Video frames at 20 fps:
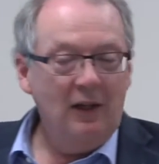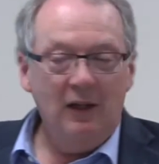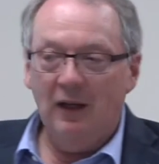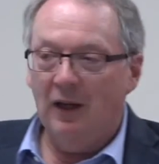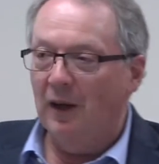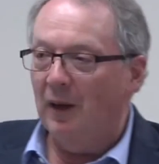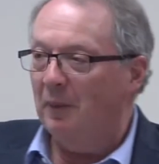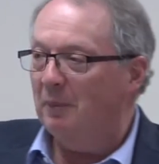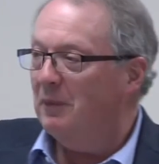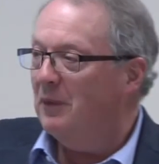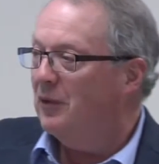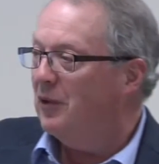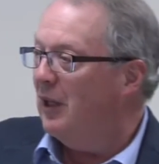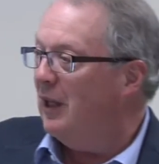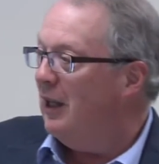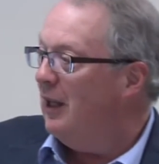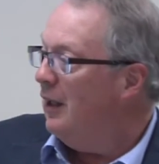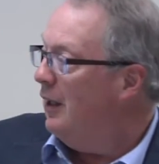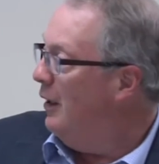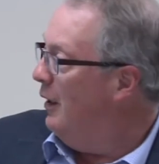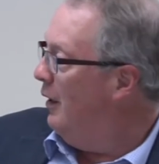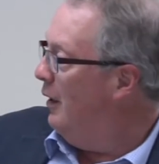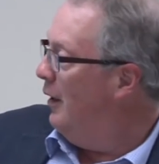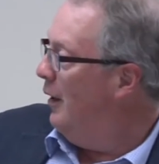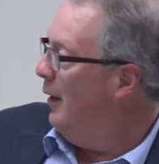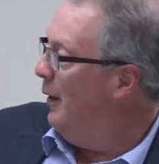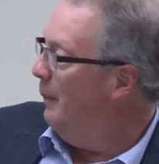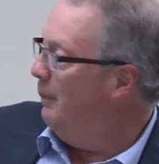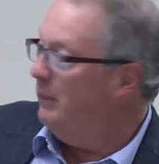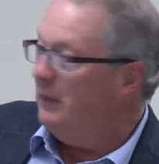In
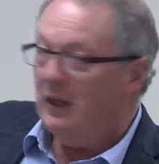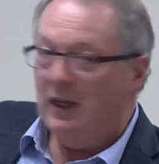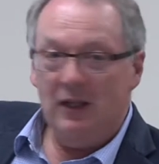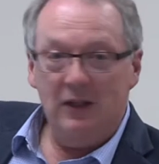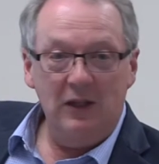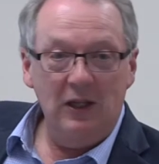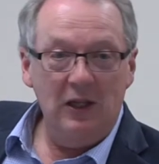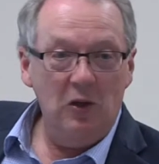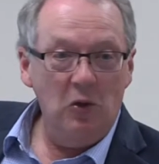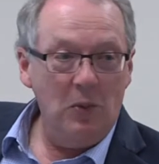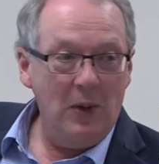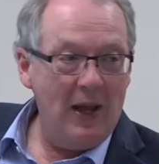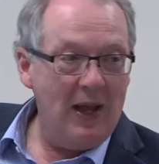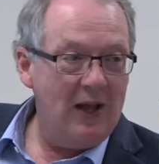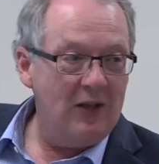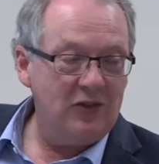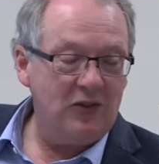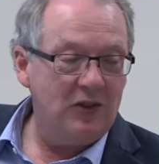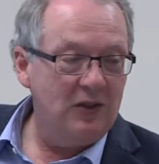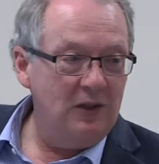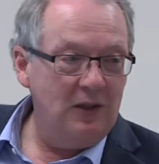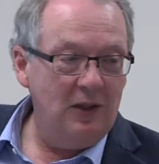the U.S.,